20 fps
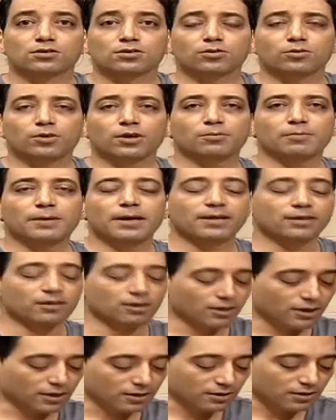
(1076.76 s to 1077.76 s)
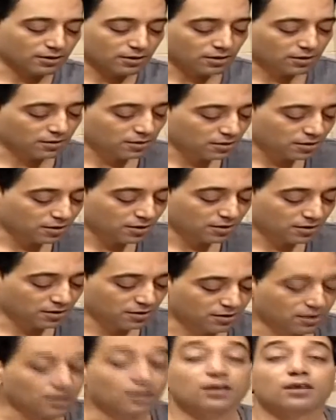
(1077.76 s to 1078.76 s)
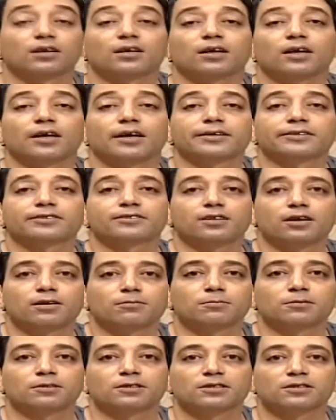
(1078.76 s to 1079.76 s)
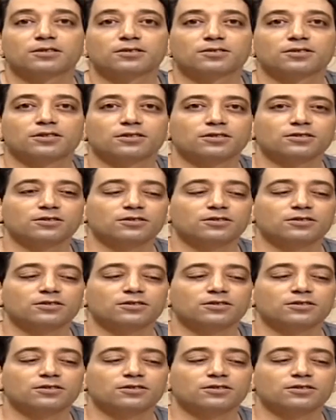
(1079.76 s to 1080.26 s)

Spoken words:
we're back, and I guess this is a topic that is